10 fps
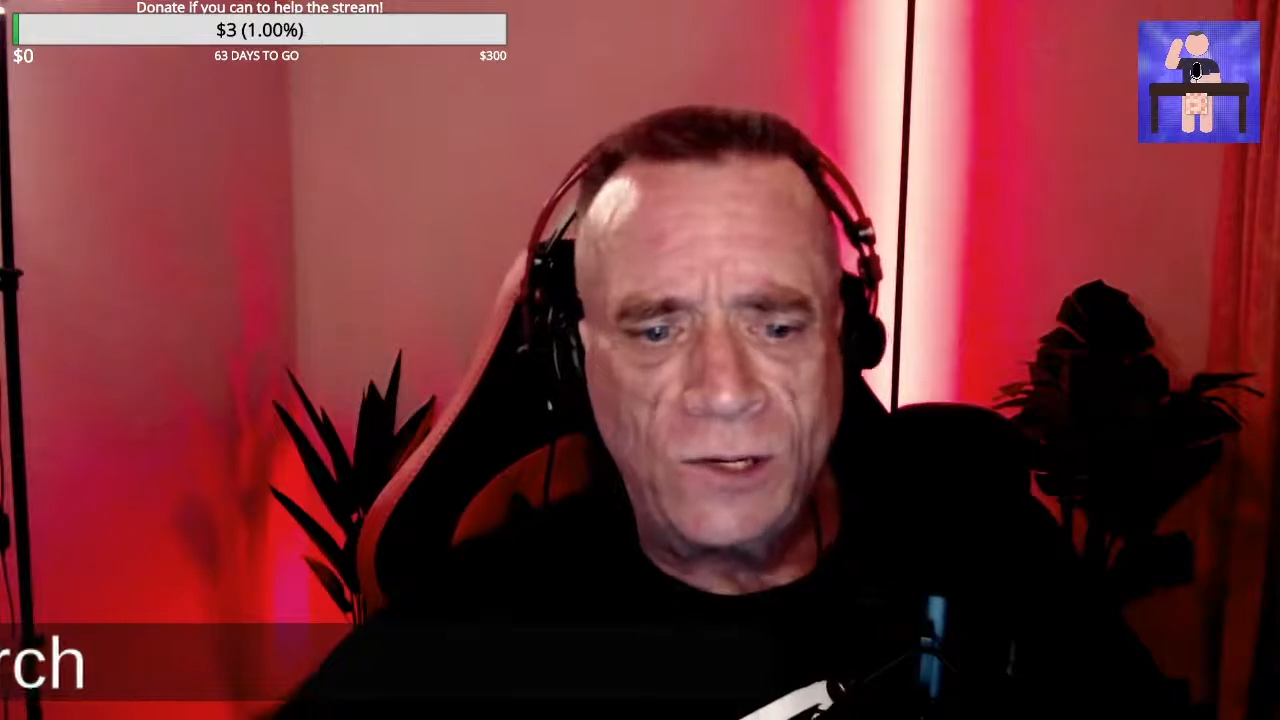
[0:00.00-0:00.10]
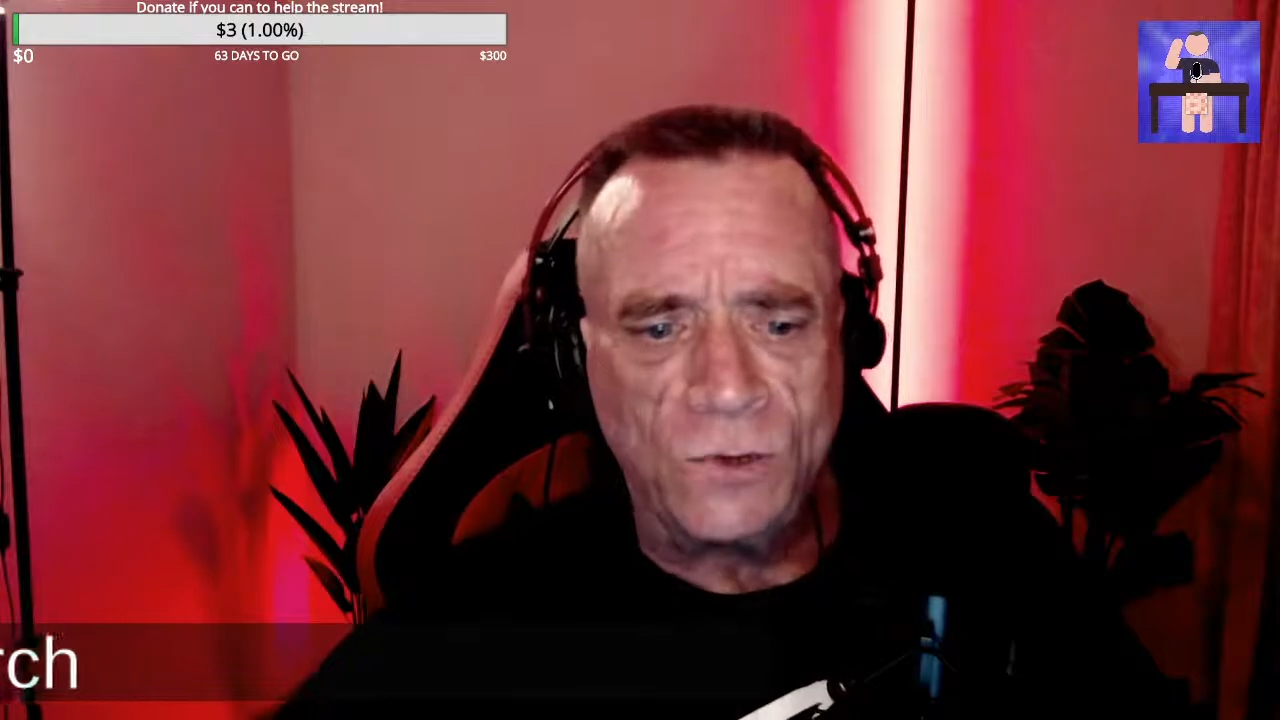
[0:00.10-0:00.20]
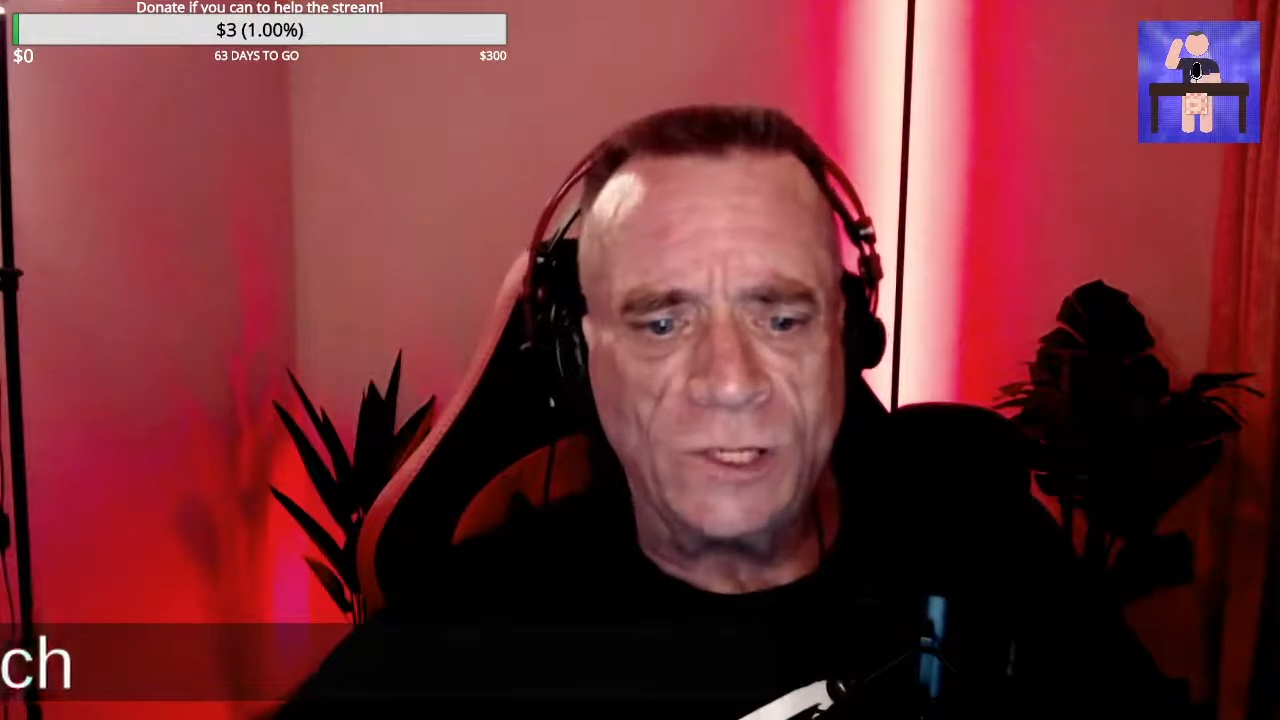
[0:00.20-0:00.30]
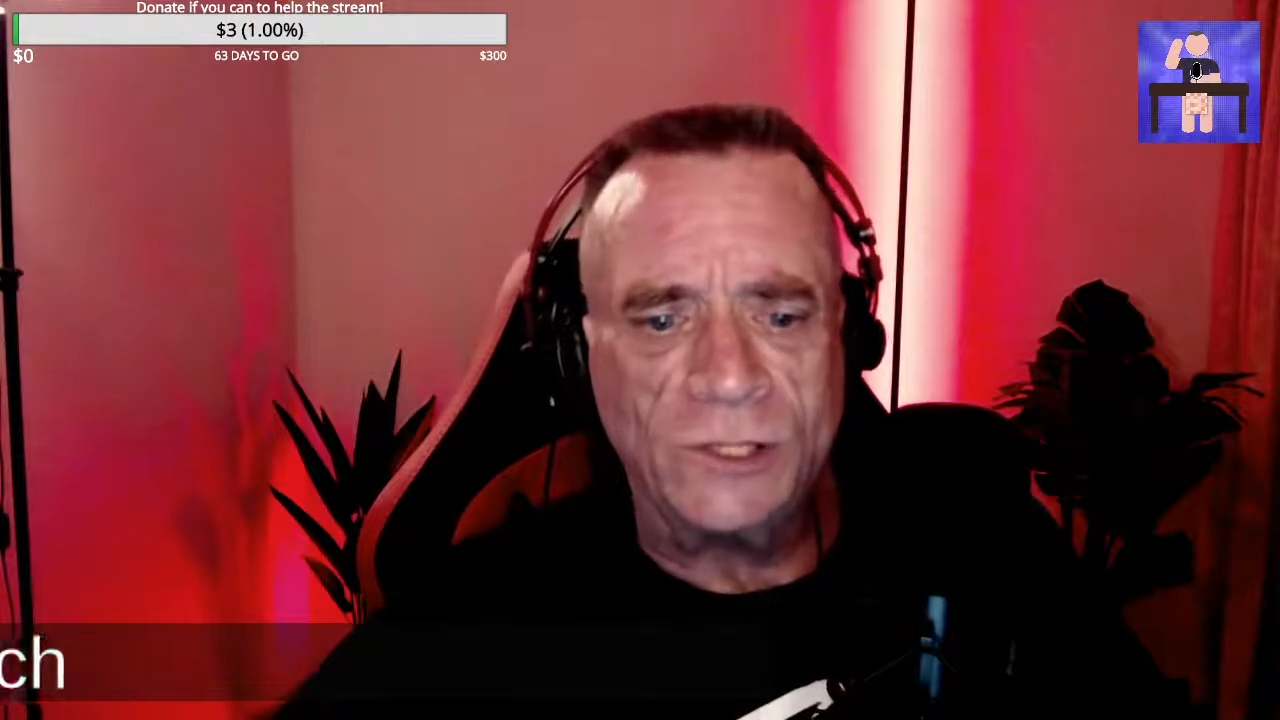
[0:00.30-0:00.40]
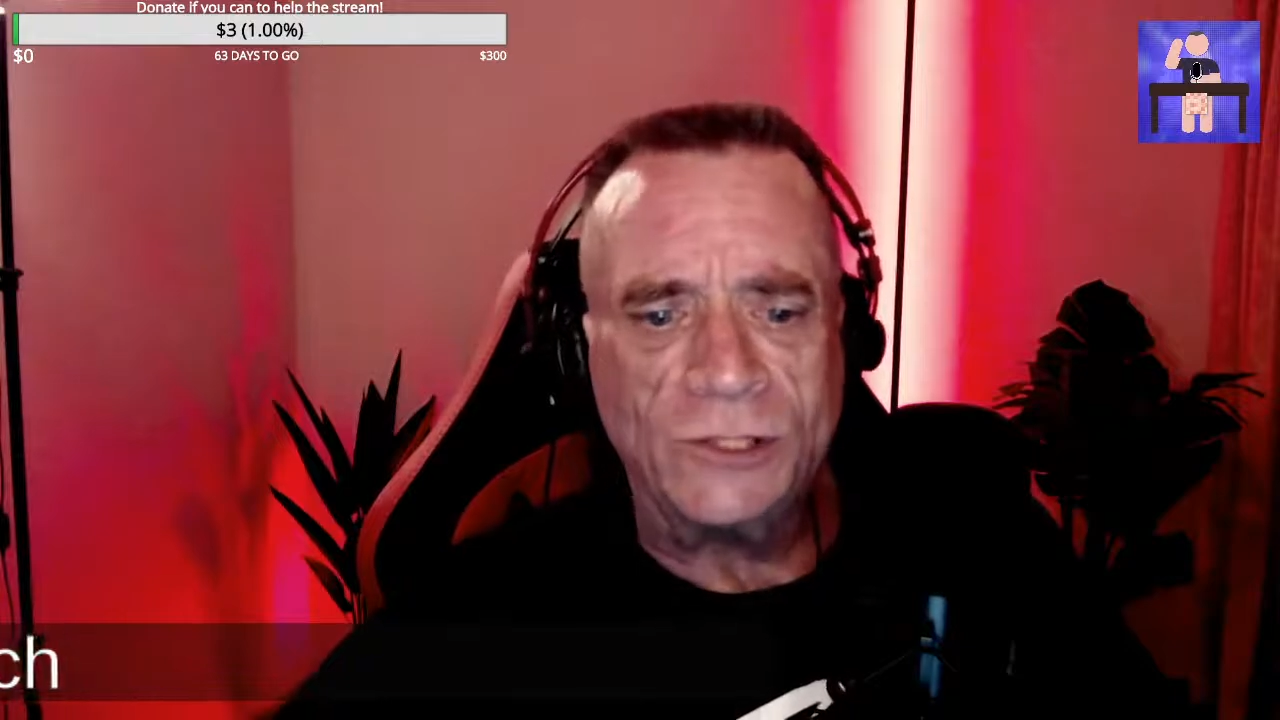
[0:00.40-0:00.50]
we're